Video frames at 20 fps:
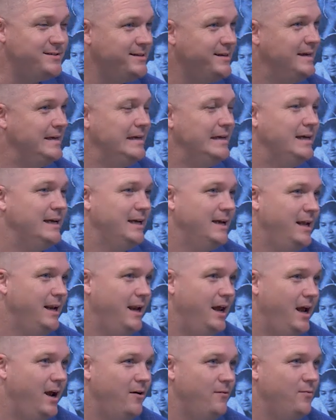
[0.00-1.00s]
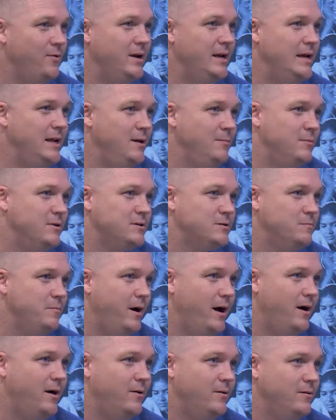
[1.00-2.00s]
Mm-hmm. And every knee must
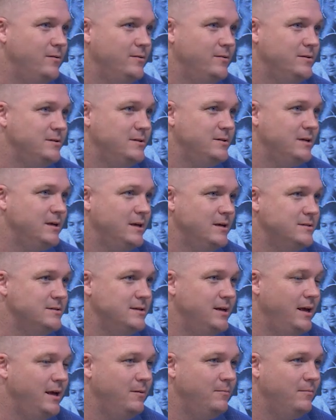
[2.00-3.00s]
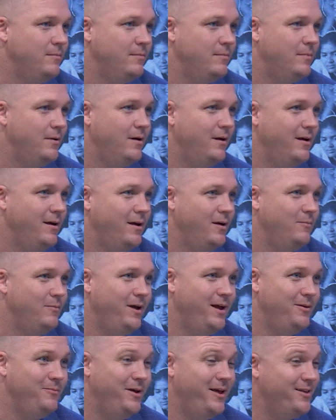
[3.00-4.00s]
bow Amen. To his name.
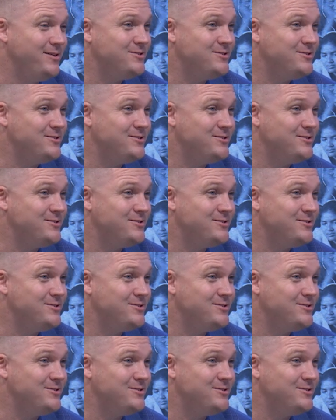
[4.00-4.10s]
Amen, man.